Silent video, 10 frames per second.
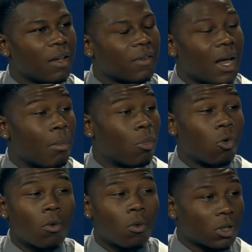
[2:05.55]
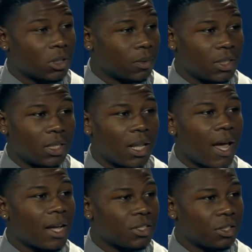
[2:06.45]
if not more work than we did
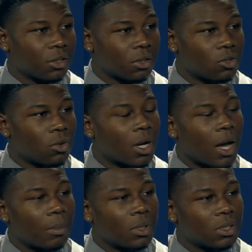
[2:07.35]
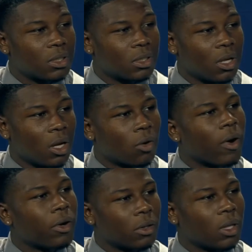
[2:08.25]
last year, to accomplish
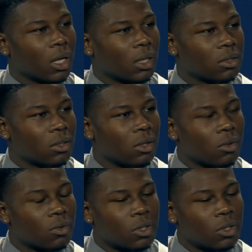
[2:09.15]
greater things, you know.